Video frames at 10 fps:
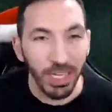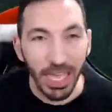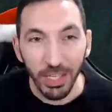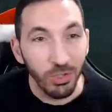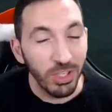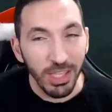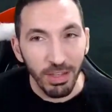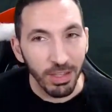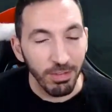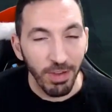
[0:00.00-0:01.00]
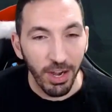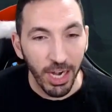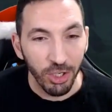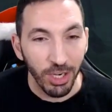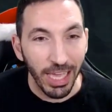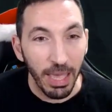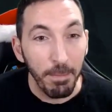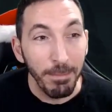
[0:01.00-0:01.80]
Yeah, you see the, the variation, like a